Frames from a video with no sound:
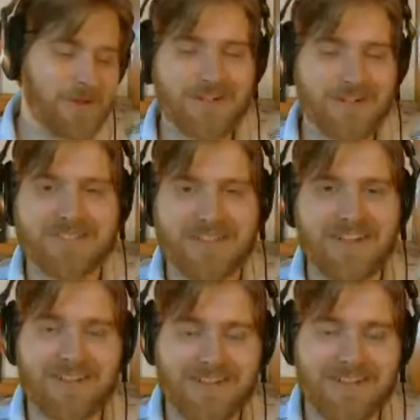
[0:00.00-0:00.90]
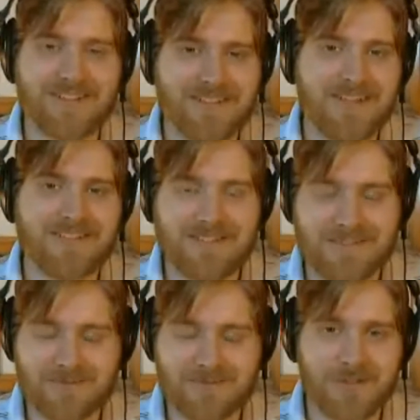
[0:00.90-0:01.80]
cool, because uh, Nikola
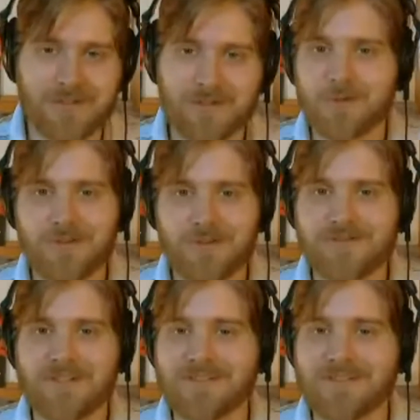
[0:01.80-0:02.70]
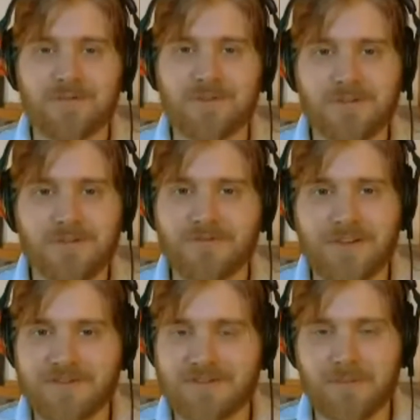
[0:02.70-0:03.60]
Tesla is one of the cooler historical
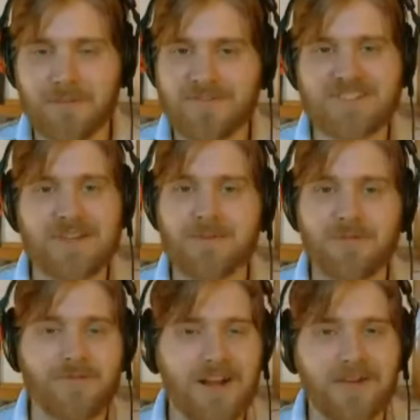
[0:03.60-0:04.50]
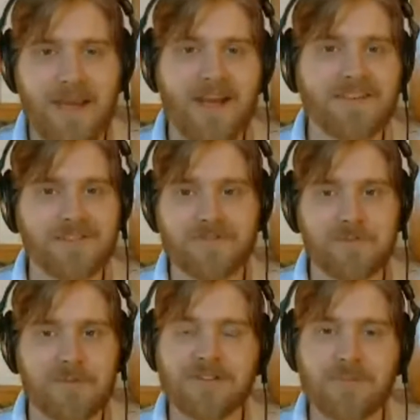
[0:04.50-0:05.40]
figures that seem to have gotten passed
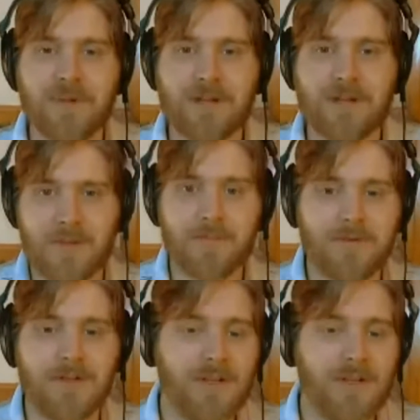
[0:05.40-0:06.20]
over by too many people.